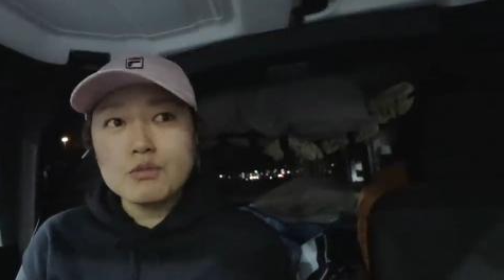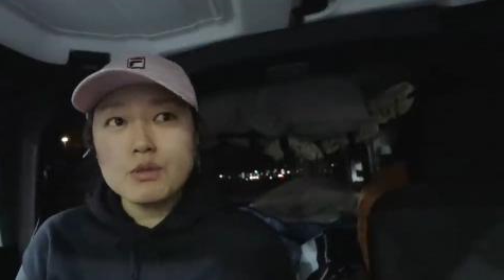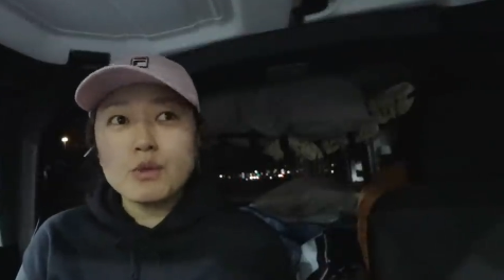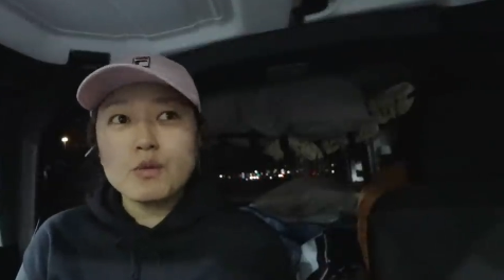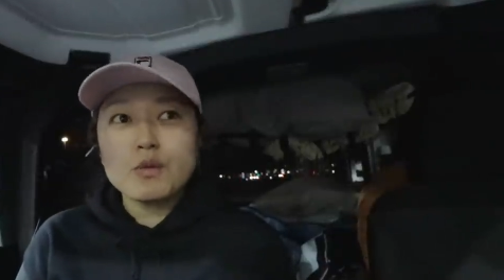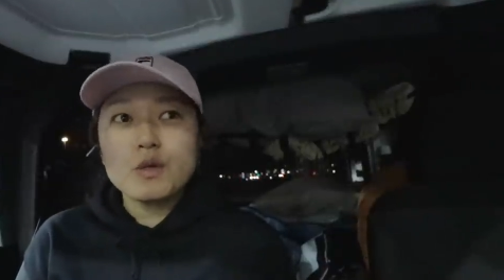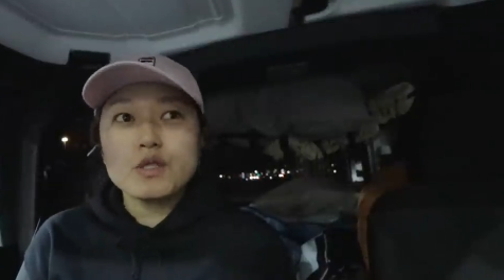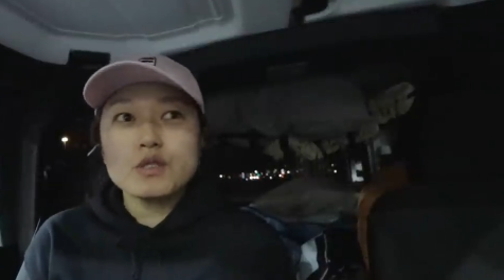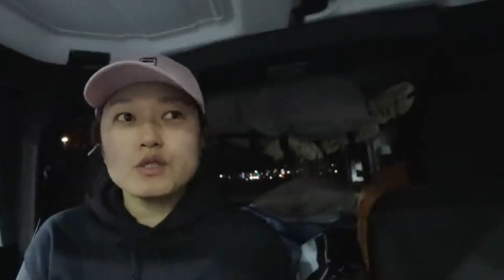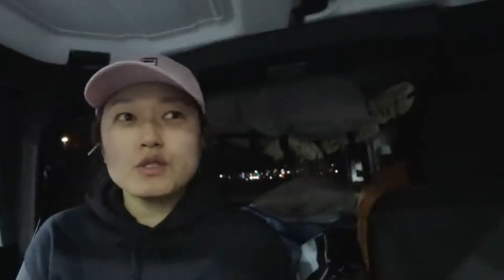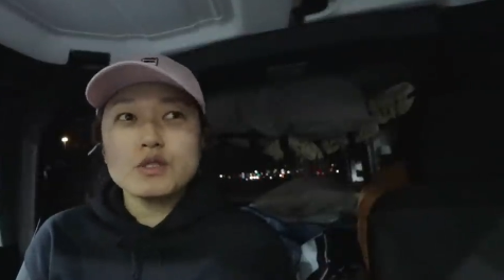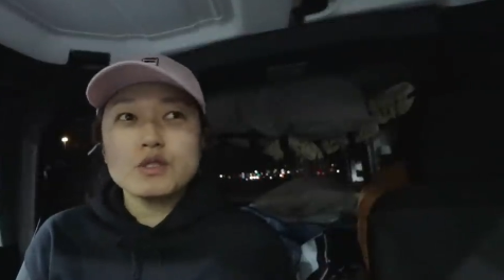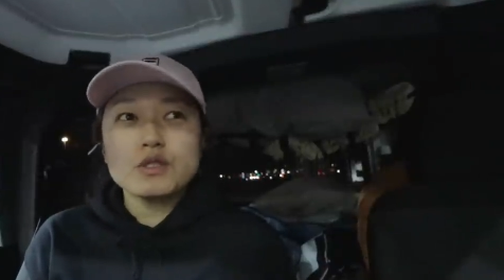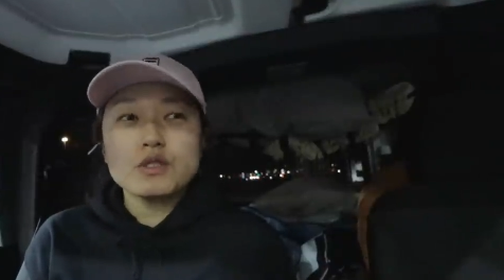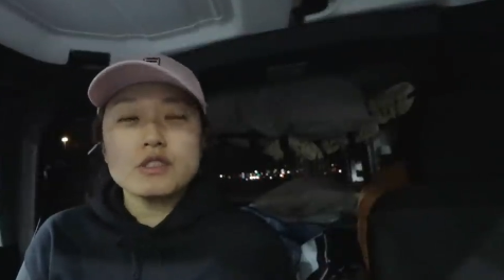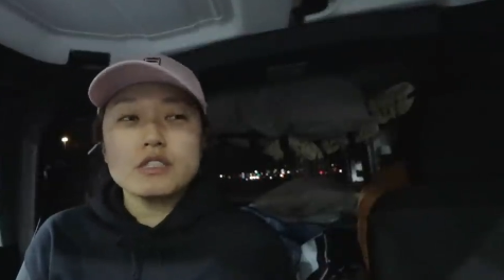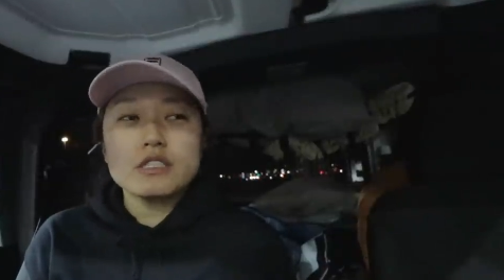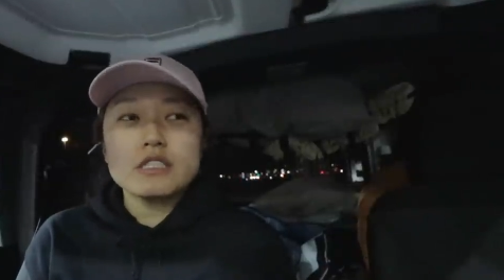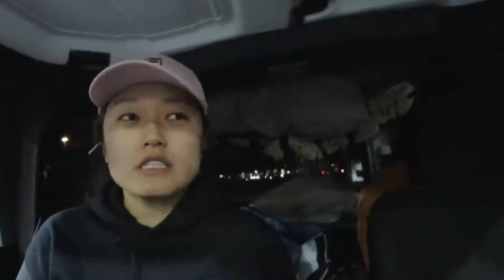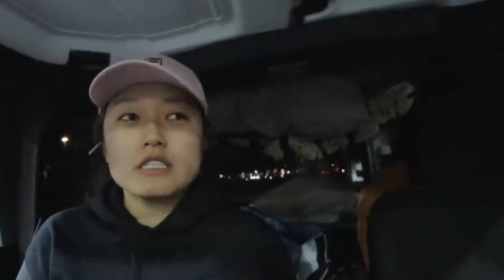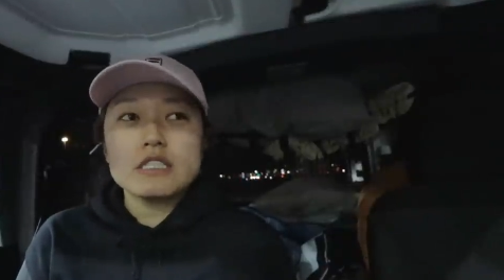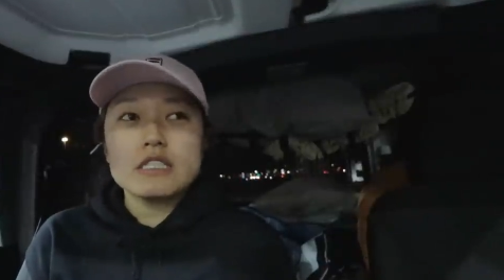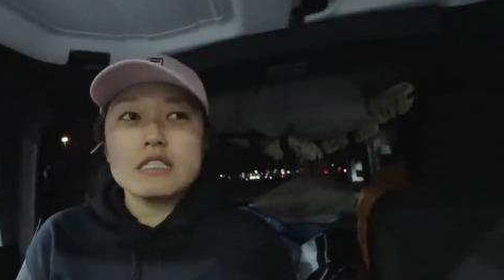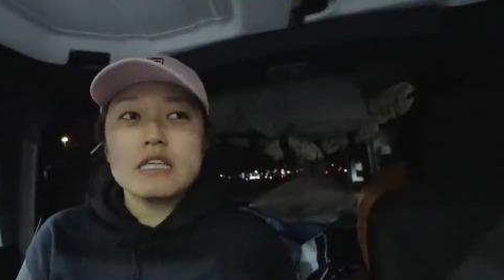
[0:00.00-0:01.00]
We went to
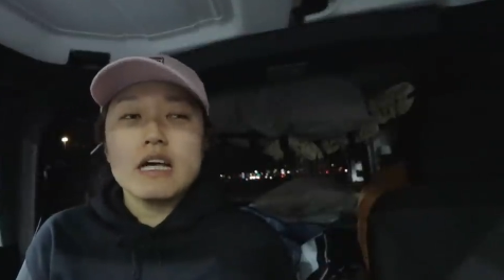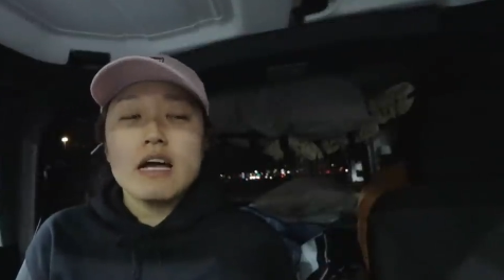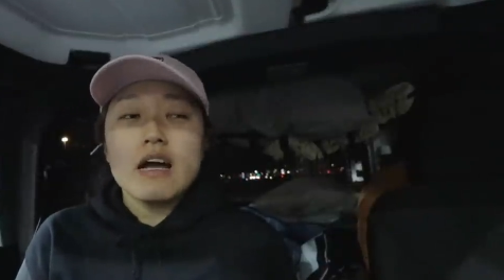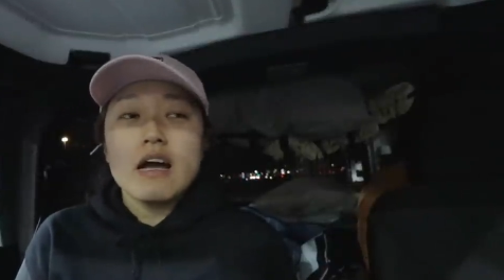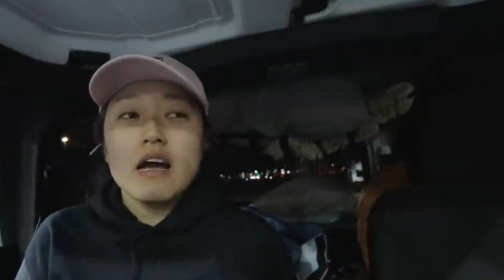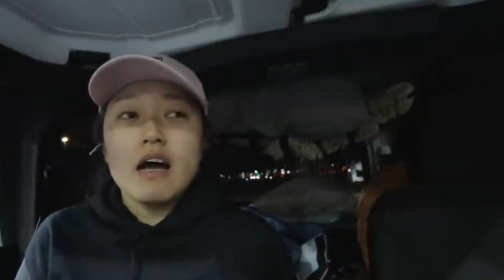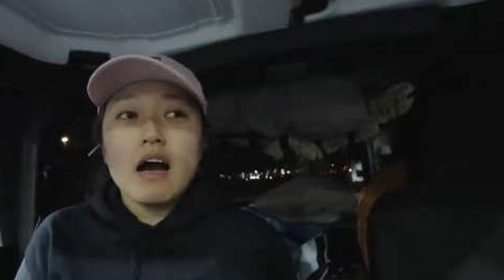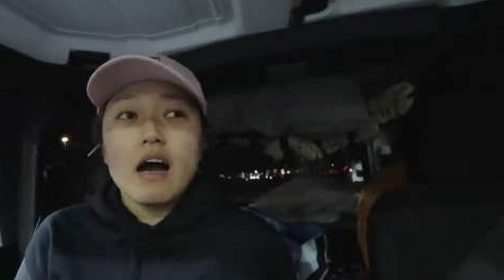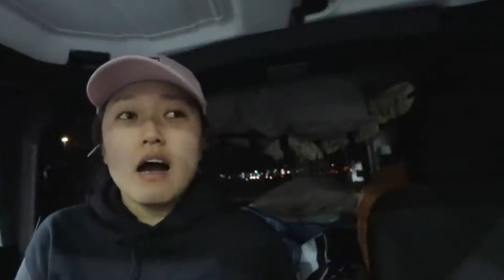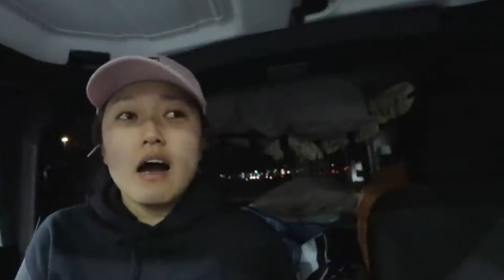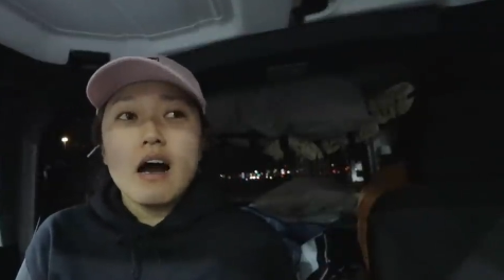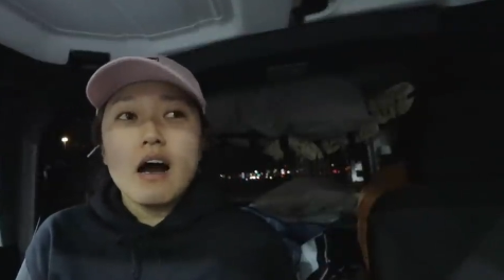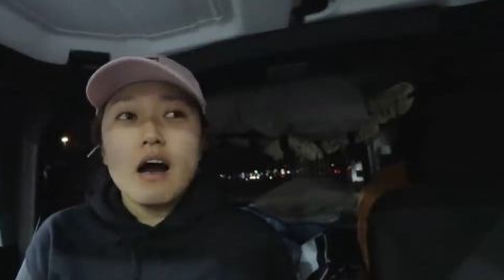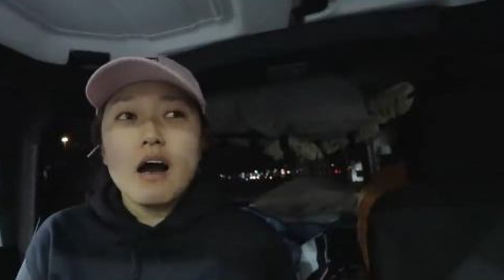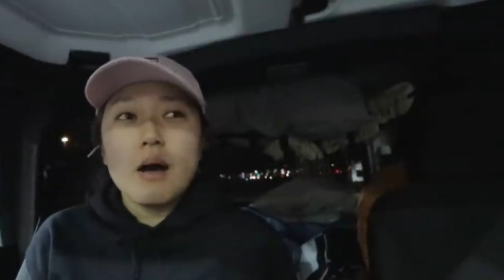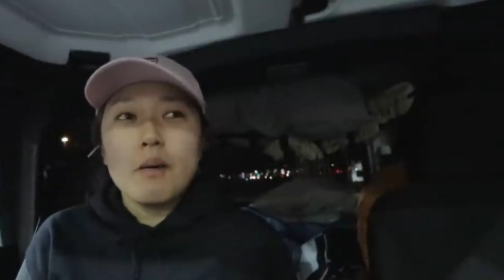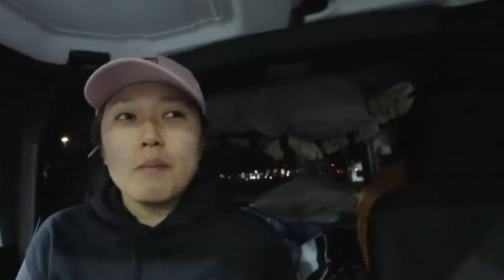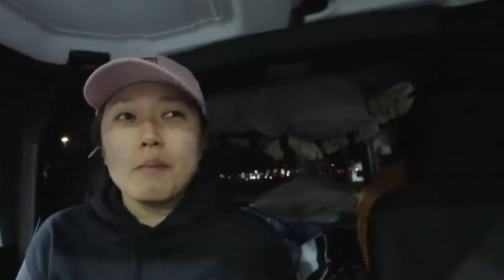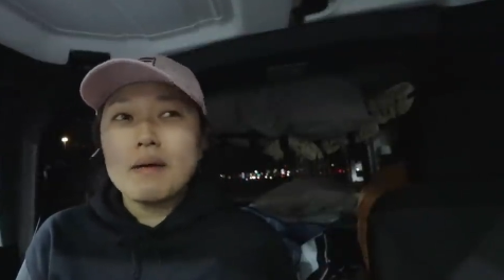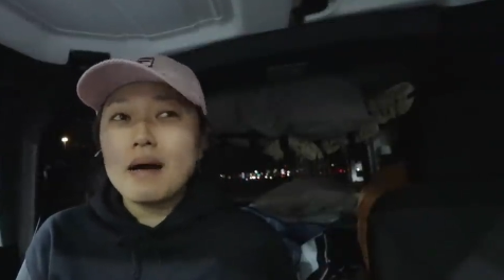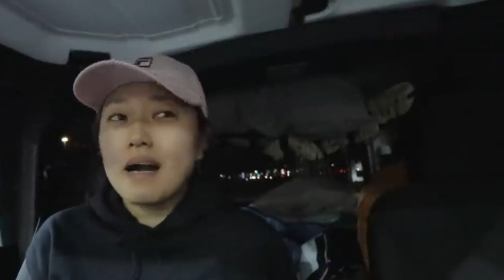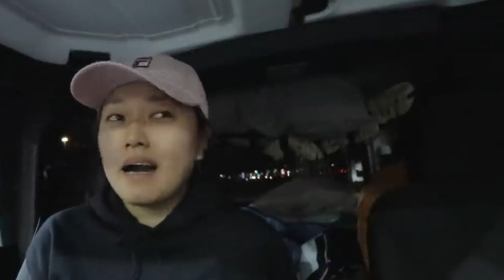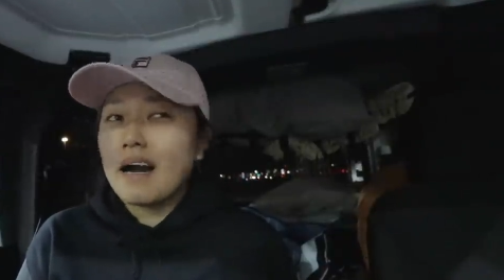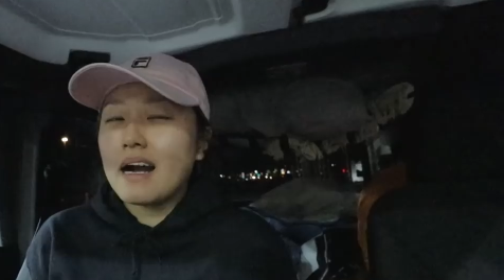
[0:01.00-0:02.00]
this
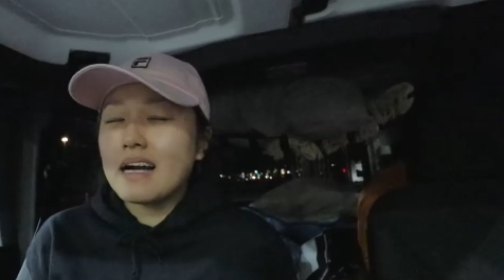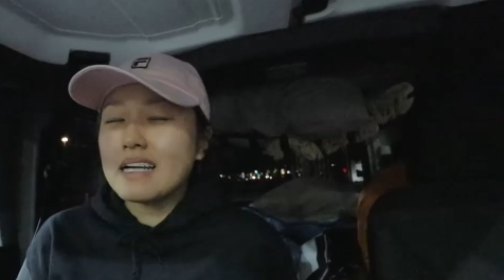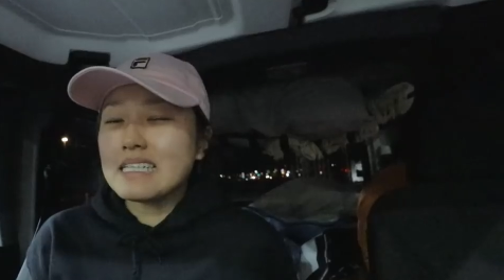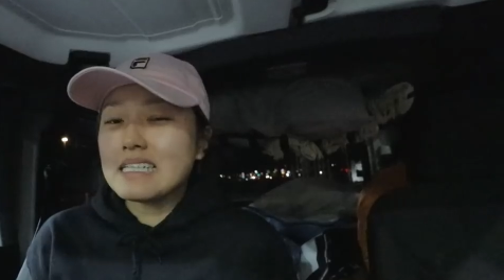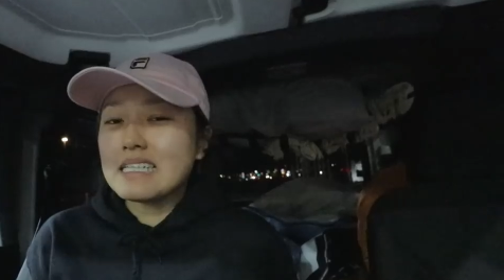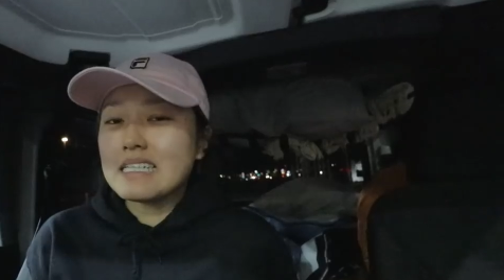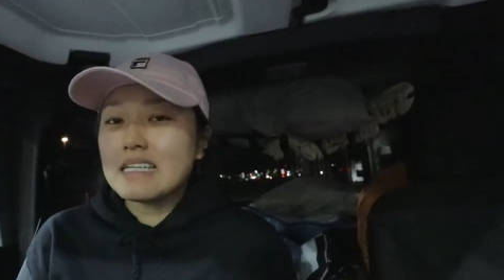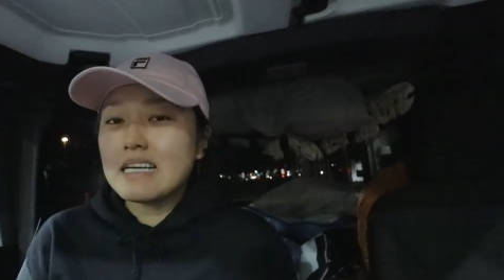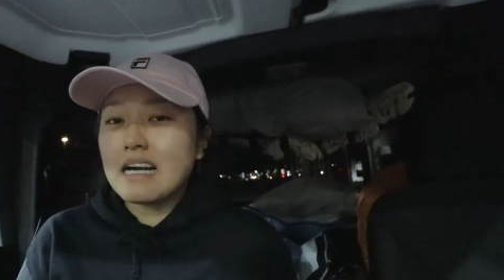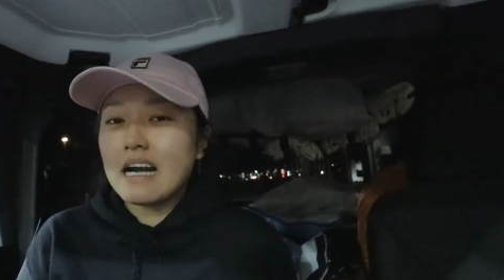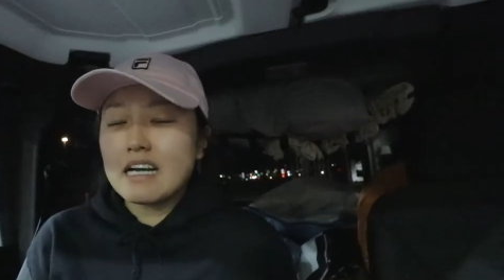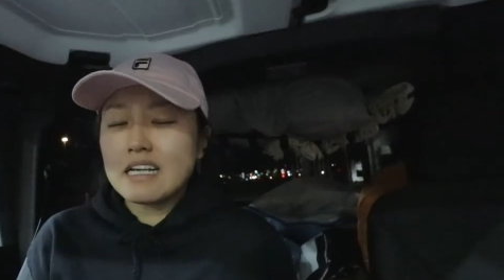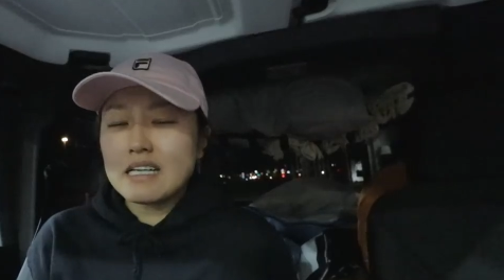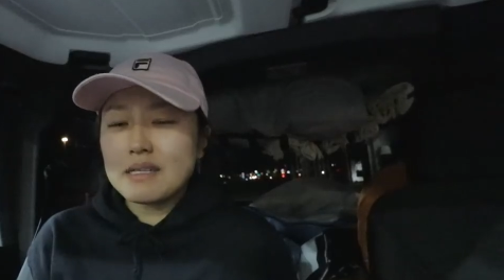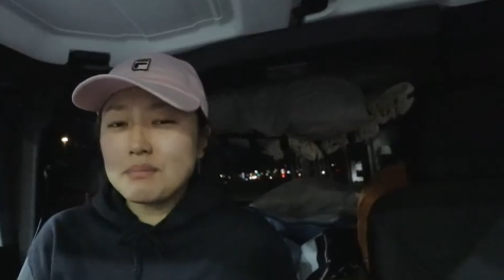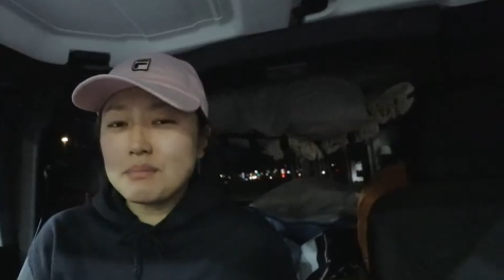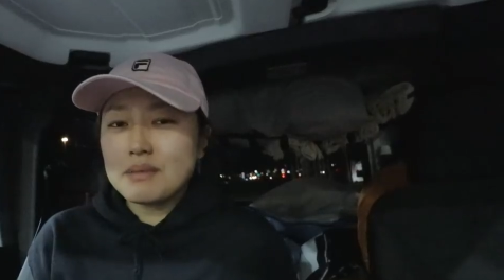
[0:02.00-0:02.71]
Hattie